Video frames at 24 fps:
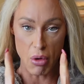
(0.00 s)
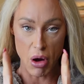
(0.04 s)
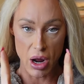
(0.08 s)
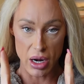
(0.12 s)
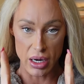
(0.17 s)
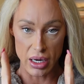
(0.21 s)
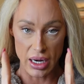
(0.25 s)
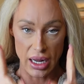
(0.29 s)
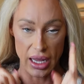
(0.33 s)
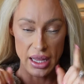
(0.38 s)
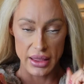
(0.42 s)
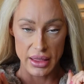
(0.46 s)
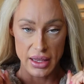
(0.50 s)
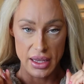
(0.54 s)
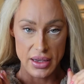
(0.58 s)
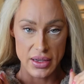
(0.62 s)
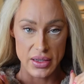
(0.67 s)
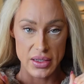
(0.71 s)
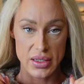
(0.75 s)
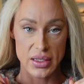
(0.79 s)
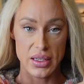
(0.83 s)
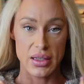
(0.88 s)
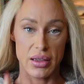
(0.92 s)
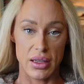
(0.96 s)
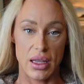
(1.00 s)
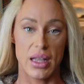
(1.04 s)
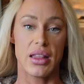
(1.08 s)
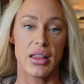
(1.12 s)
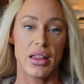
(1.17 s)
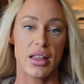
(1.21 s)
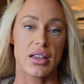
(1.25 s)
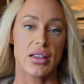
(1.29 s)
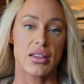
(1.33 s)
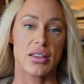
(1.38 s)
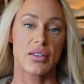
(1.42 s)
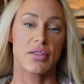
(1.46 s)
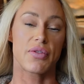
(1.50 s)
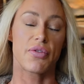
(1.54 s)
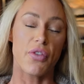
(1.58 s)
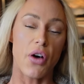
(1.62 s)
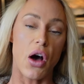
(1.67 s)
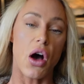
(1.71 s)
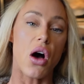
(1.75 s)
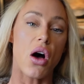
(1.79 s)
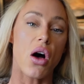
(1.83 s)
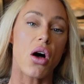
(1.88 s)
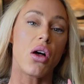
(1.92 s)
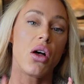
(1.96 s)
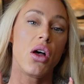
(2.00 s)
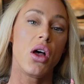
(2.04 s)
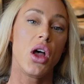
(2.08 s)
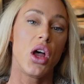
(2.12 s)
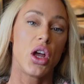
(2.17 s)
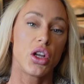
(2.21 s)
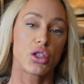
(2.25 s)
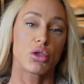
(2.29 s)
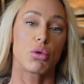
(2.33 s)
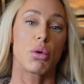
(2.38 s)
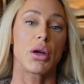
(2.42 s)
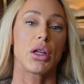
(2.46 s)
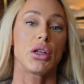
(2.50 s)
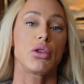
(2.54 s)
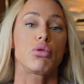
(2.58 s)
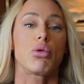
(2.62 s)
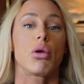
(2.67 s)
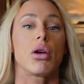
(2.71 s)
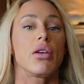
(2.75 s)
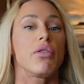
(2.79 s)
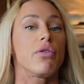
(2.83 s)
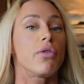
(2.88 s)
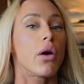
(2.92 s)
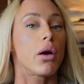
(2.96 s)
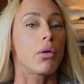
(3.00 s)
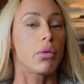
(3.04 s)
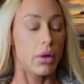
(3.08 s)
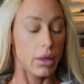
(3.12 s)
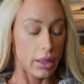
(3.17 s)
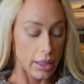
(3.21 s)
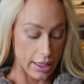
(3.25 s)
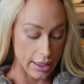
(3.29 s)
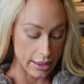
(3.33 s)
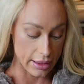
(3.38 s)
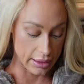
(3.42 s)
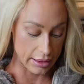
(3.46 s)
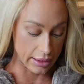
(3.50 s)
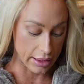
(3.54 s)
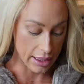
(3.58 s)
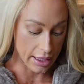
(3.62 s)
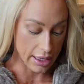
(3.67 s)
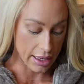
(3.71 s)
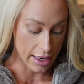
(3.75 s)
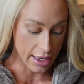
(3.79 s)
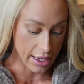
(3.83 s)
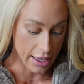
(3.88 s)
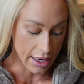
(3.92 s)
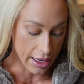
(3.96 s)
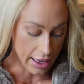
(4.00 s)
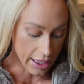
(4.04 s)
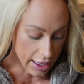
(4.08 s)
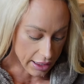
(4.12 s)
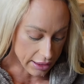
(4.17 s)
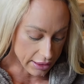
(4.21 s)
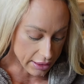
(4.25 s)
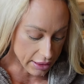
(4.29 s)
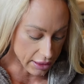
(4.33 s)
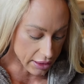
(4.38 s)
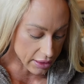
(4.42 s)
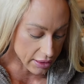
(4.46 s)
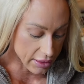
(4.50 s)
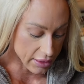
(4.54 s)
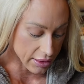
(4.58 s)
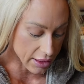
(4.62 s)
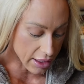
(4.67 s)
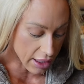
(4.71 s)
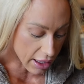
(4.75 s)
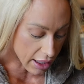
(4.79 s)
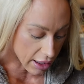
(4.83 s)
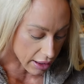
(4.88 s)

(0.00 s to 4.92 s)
one in this fall 2024 release is this